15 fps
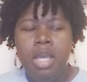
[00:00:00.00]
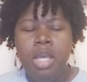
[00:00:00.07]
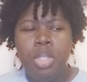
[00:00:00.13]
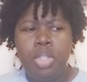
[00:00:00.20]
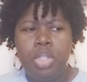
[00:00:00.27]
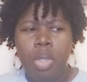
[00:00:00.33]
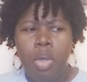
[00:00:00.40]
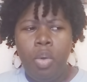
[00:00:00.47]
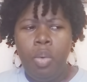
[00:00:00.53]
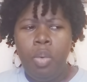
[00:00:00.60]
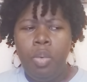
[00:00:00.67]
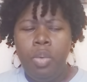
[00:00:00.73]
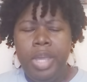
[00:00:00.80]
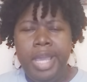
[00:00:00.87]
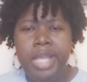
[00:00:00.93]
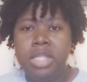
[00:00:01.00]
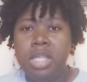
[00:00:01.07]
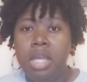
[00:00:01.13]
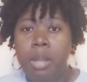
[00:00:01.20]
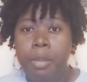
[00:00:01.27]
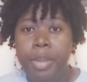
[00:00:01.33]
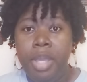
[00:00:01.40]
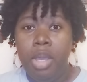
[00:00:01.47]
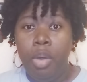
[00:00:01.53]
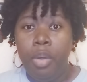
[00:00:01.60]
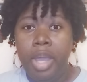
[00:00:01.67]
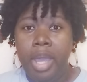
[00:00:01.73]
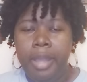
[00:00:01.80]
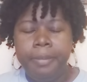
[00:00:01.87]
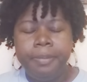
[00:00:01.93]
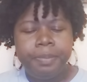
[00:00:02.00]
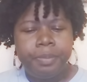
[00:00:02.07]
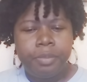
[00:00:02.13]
So he's gonna be okay.